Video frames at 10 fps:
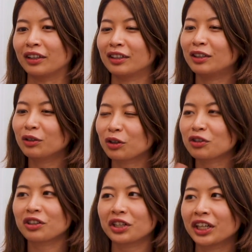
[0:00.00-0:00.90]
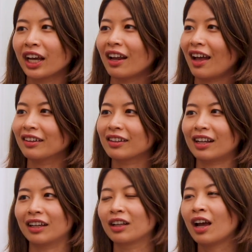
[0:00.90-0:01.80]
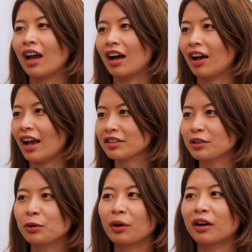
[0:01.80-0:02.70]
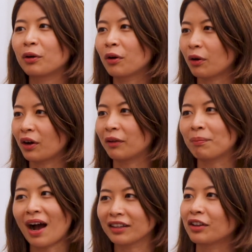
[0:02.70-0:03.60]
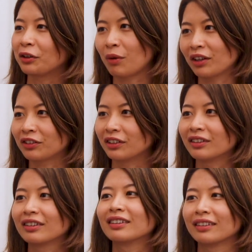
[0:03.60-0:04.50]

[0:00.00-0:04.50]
he or she can answer like SQL and Python questions.